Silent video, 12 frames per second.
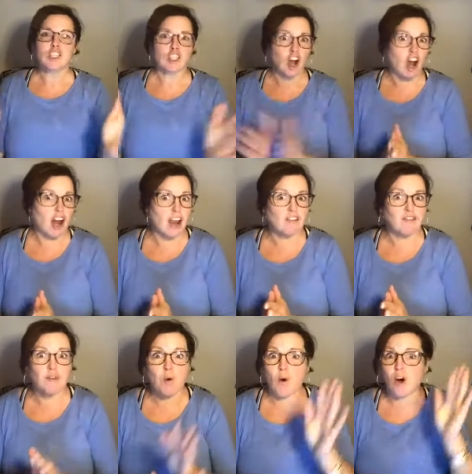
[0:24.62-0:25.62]
Sorry
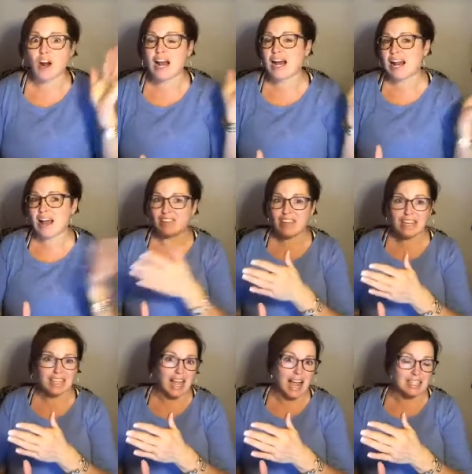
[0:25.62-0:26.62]
for not having
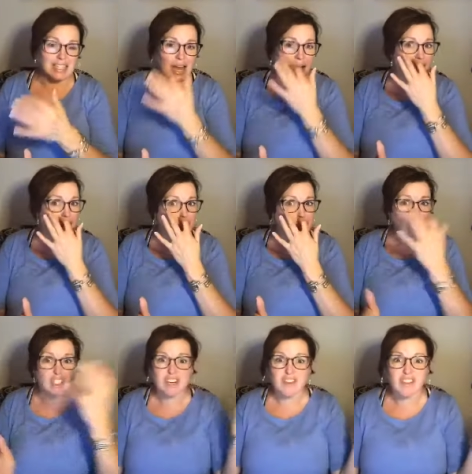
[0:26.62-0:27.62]
it last night. I
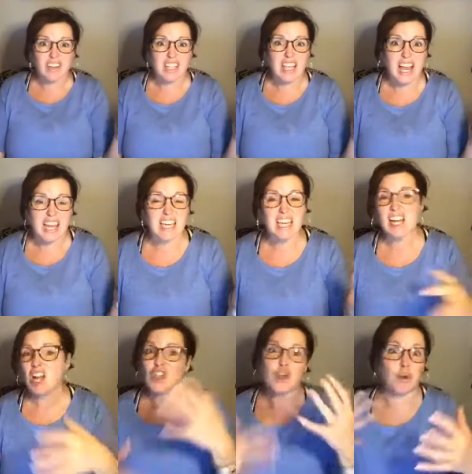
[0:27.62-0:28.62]
just didn't feel like
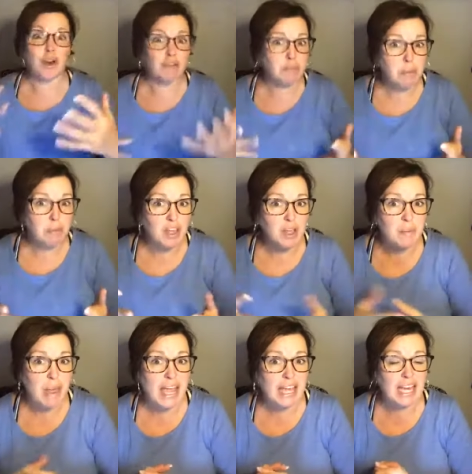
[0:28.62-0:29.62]
there were enough people that
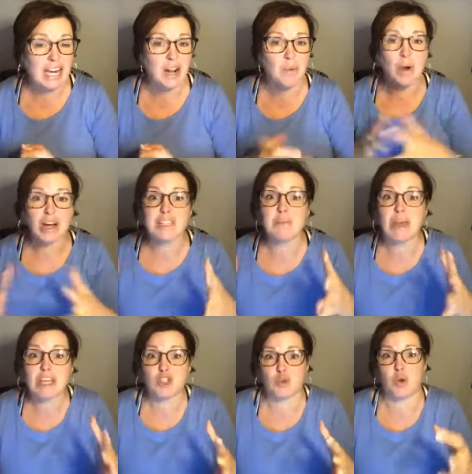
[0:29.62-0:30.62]
could make it. And I wanted to
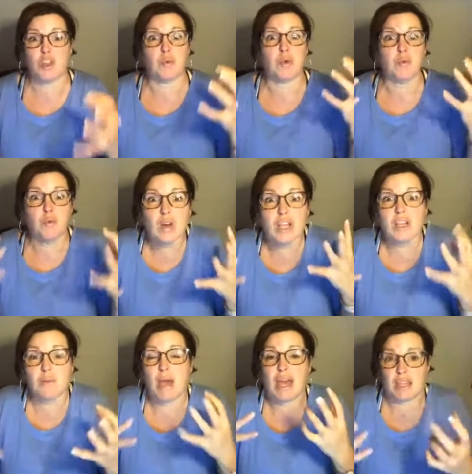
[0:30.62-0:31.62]
make sure that we
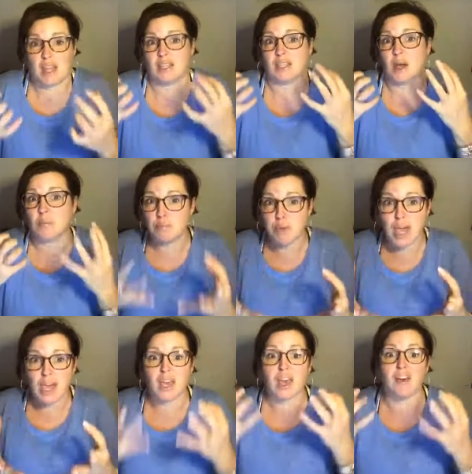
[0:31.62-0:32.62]
really make this a
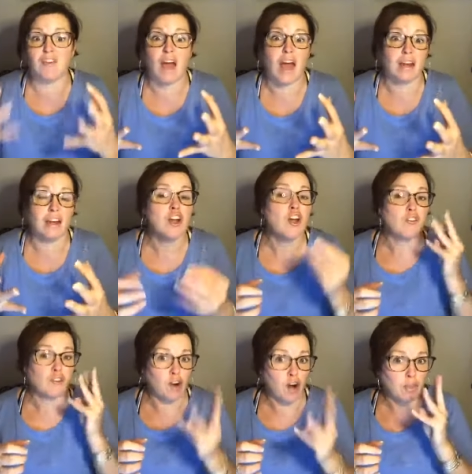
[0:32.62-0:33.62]
big event
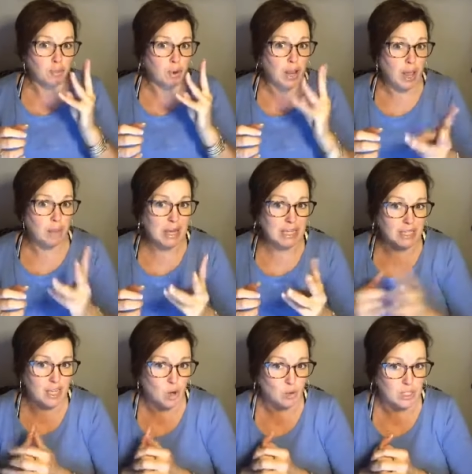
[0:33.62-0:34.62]
for our three
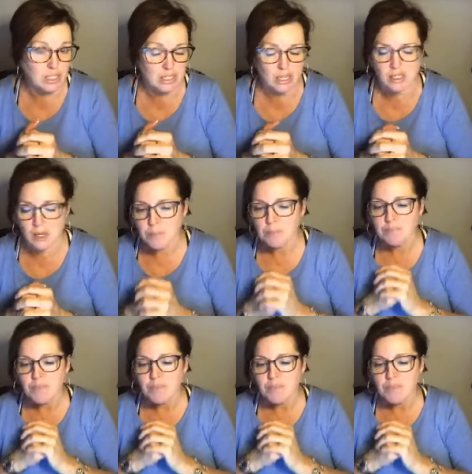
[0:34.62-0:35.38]
amazing hostesses.